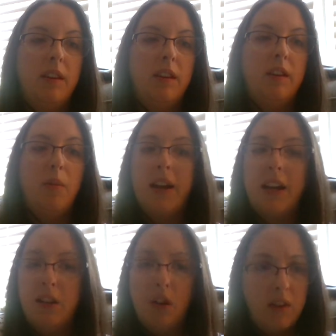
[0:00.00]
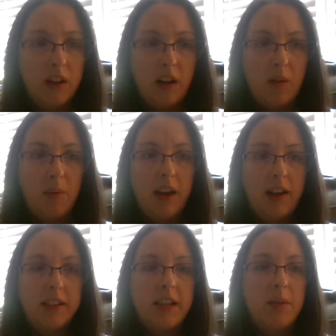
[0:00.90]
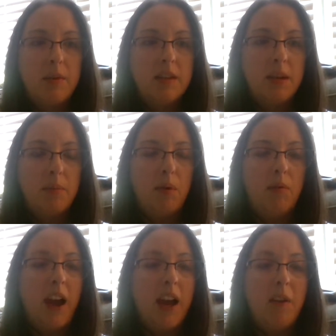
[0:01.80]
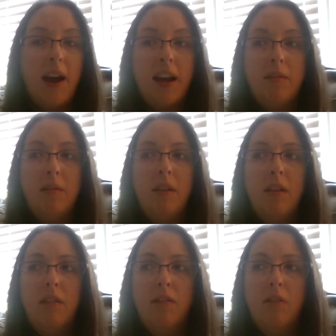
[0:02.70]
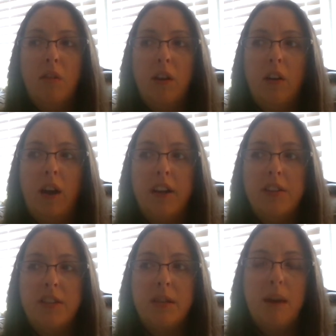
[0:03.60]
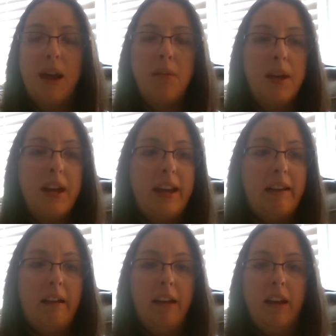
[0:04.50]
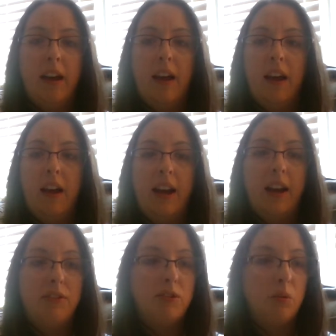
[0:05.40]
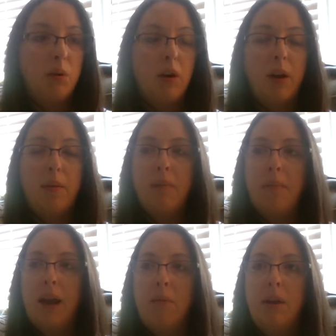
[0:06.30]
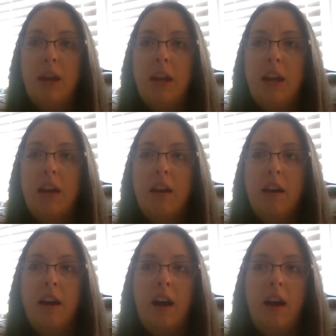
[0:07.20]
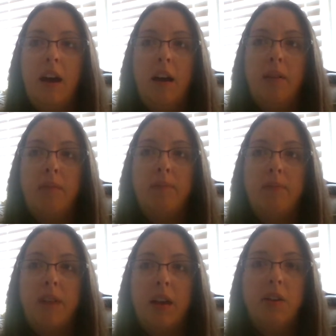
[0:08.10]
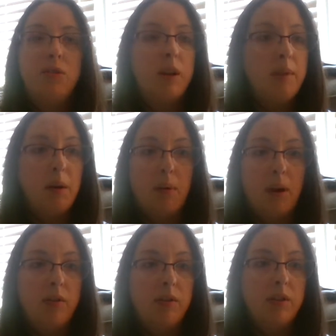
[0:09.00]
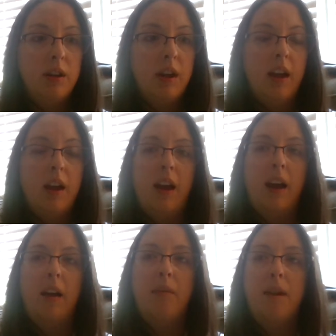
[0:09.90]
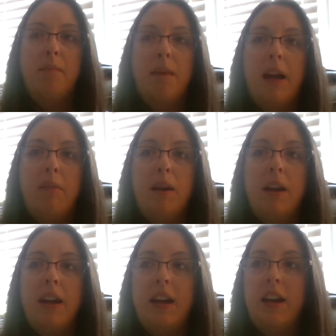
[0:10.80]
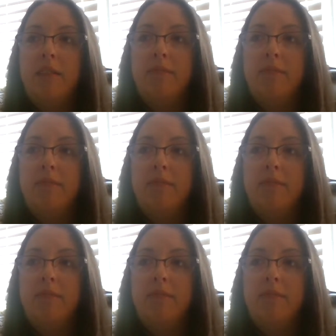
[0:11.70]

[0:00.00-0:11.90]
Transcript: don't make it too overly complex. Keep it simple. Value added for your agency may be an after-school program. It may be a new treatment approach. It may be